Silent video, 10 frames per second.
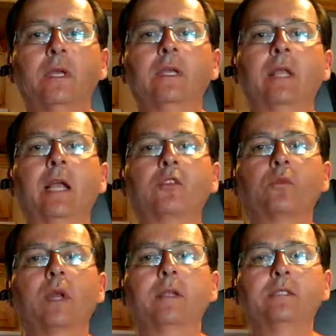And that's
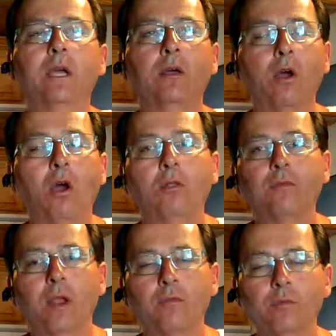what I
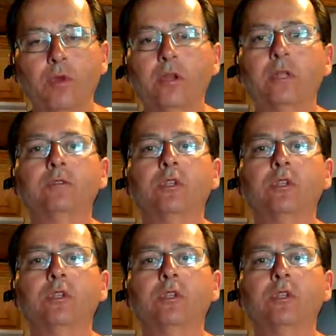tell everybody.